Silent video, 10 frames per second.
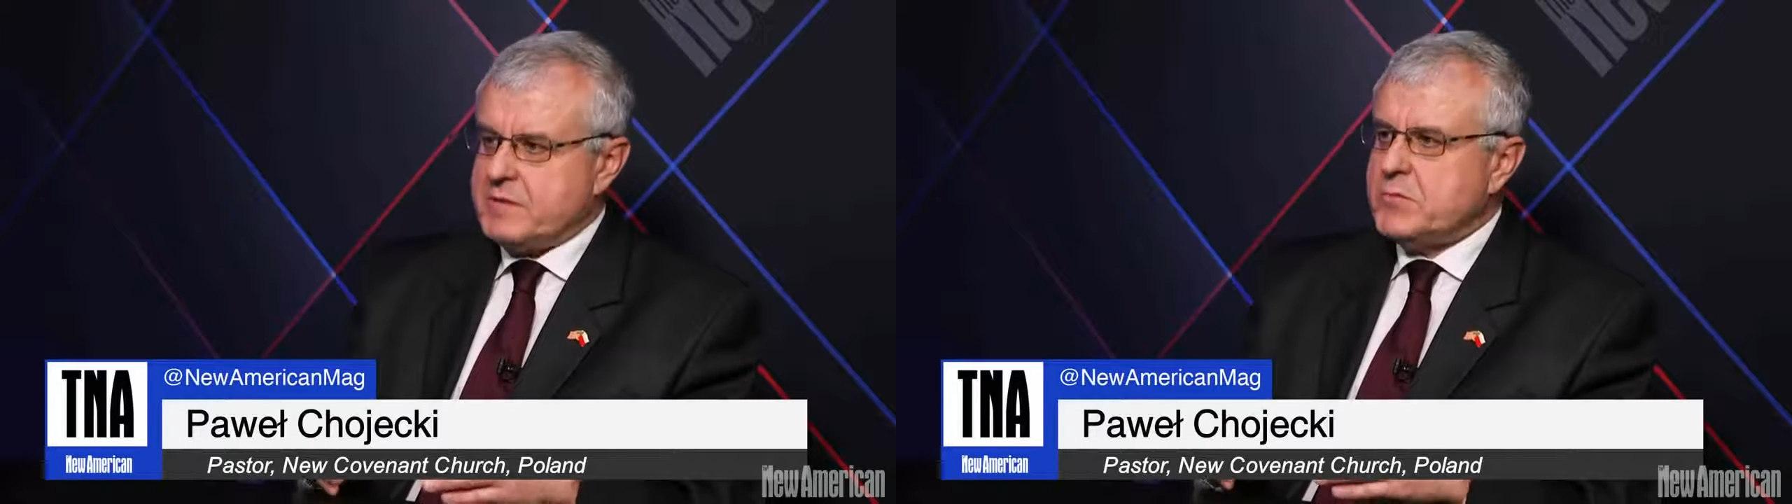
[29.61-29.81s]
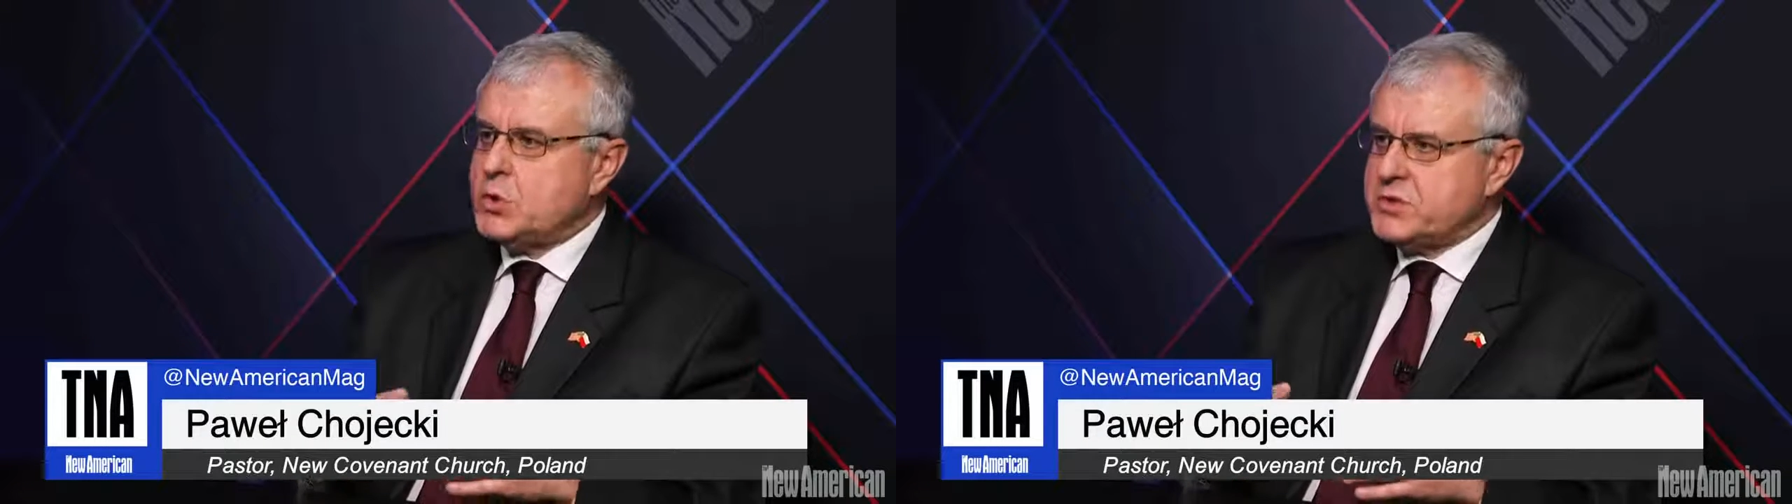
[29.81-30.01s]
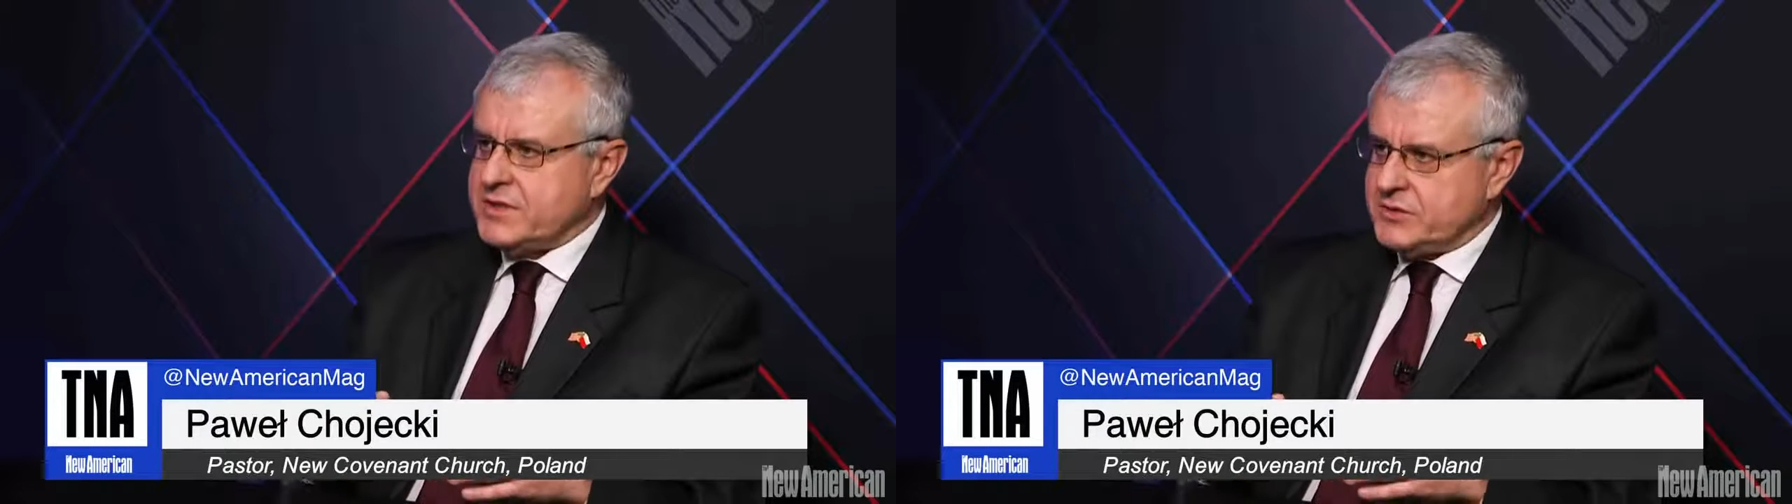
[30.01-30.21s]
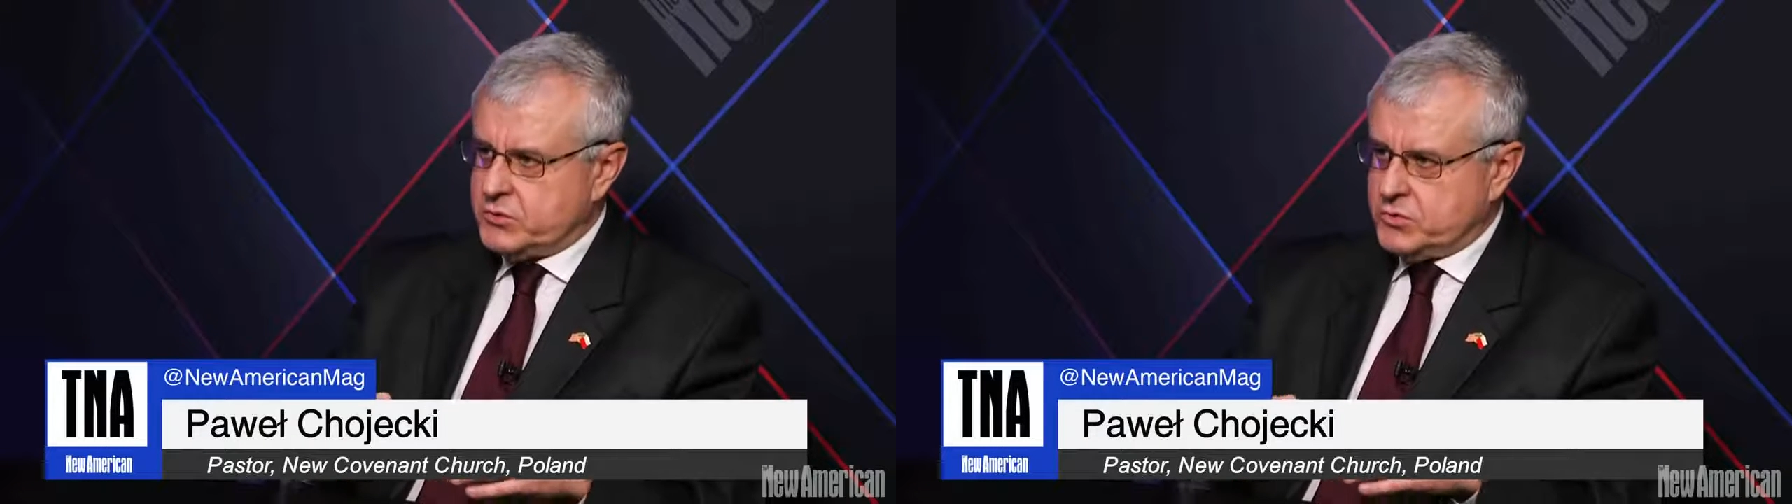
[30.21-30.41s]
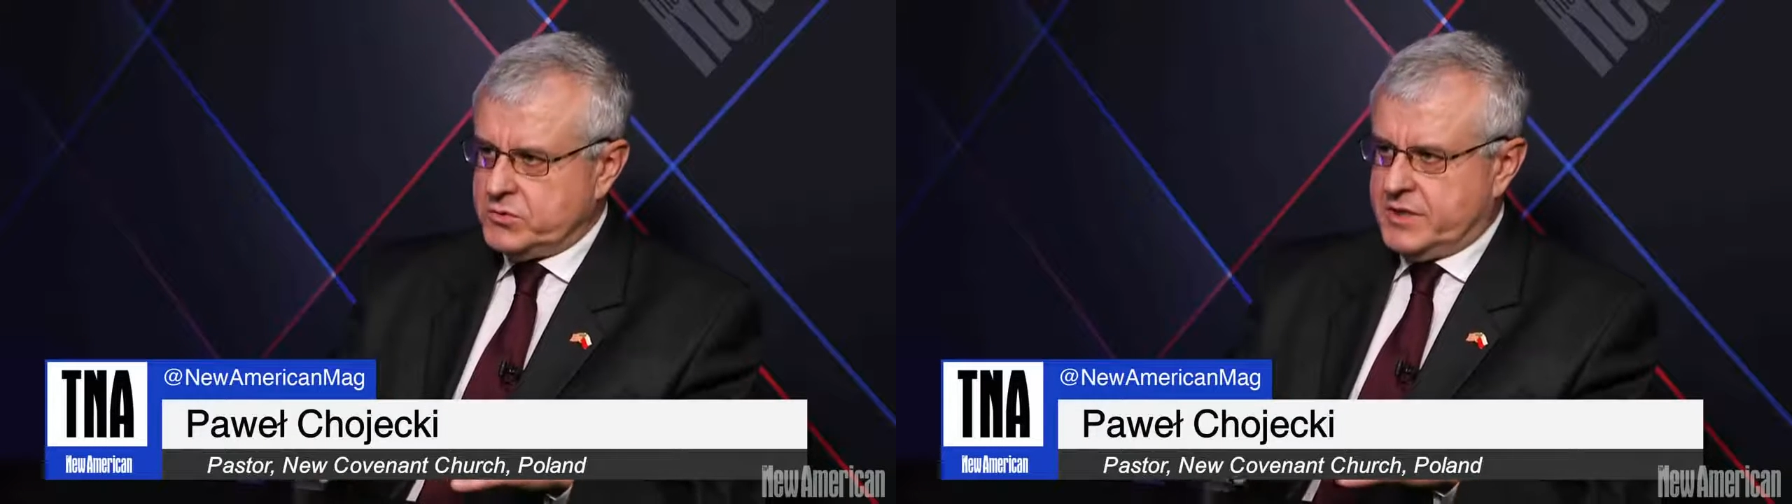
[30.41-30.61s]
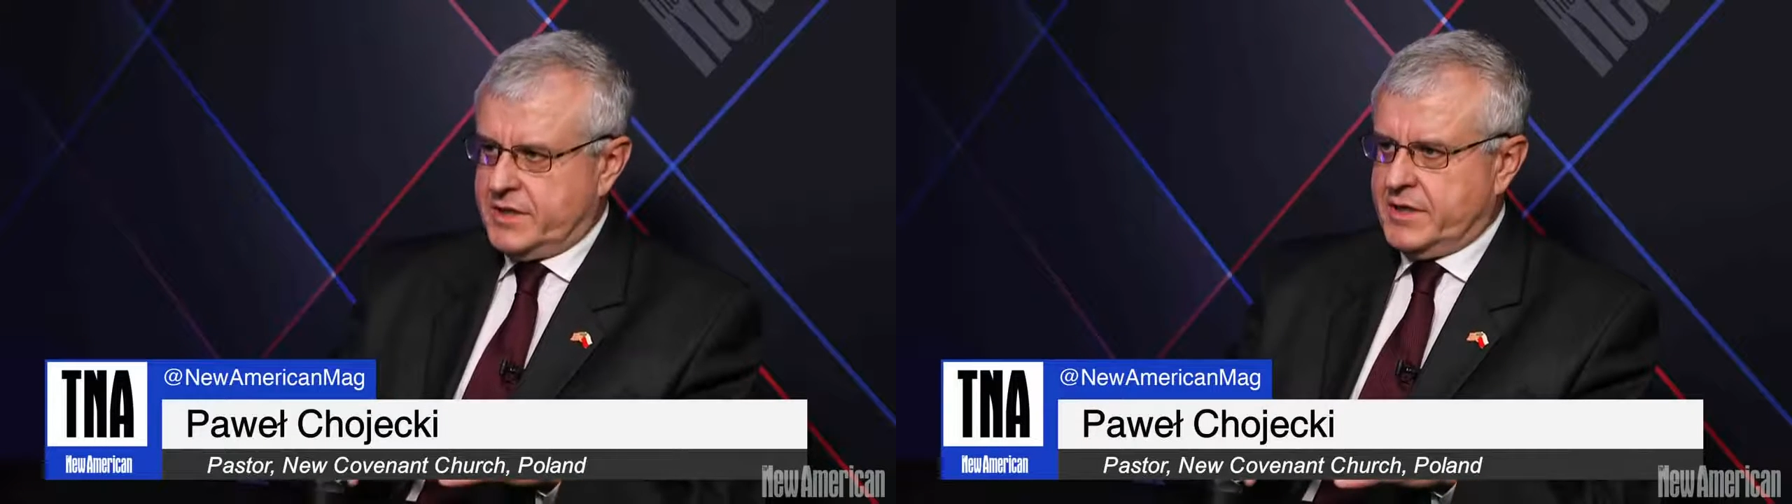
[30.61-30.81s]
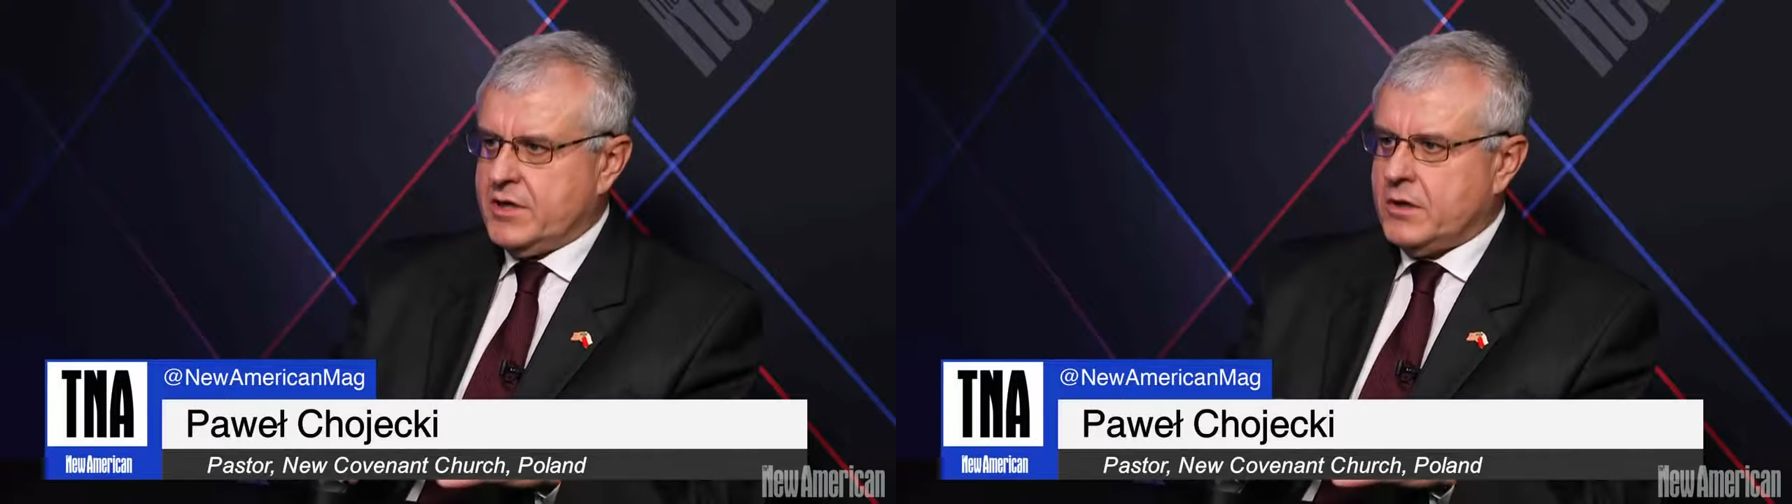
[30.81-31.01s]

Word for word: a model to the